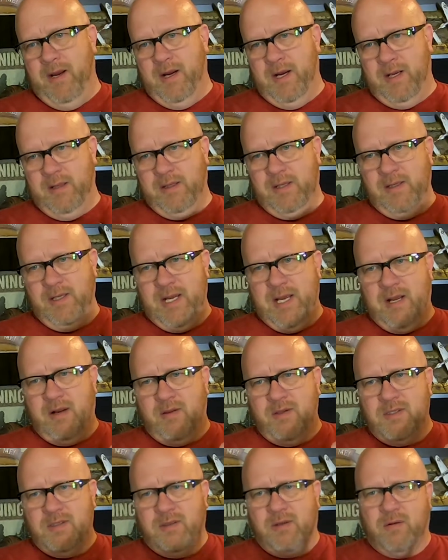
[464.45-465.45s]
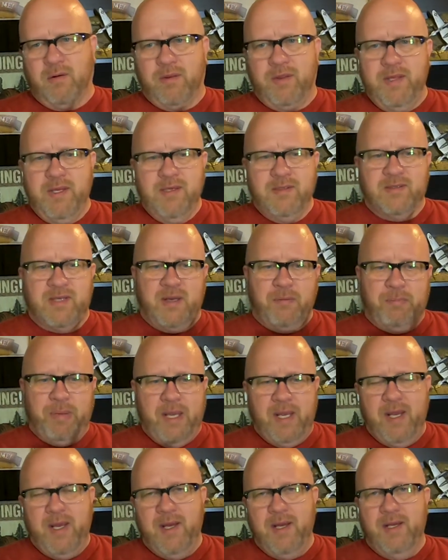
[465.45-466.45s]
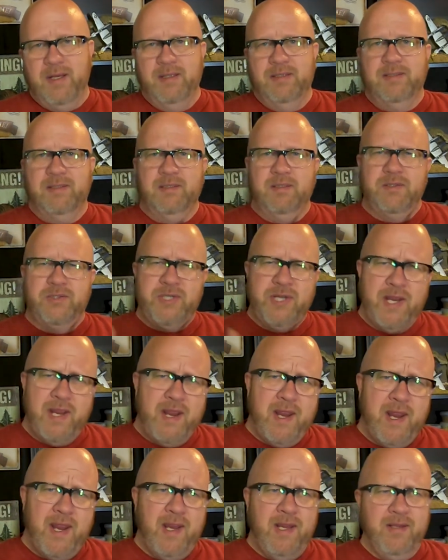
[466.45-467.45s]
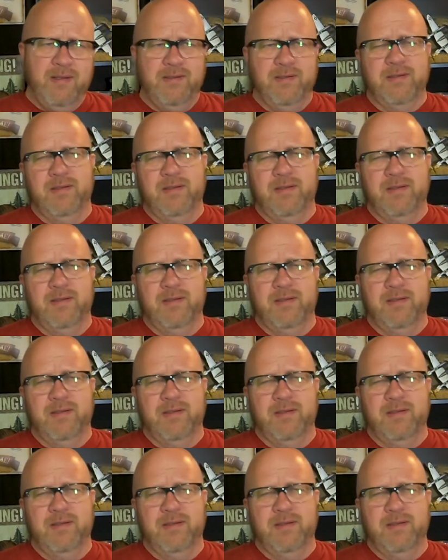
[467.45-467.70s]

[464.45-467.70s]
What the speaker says: and then they had all these little things like pegs and chains,